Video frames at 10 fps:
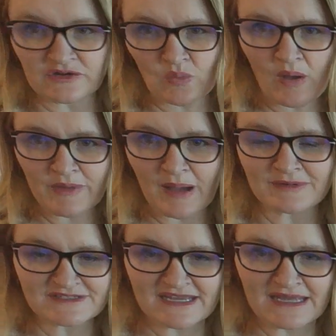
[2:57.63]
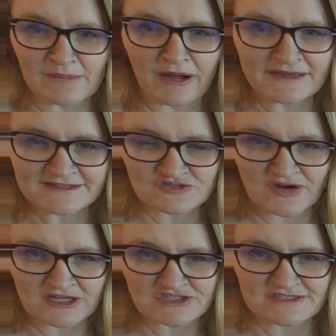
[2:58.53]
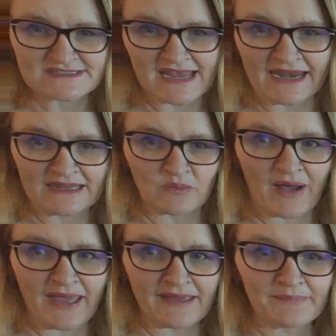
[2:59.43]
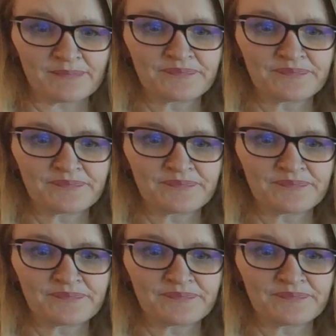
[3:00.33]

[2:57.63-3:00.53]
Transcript: you won't be able to hear my instructions anyway.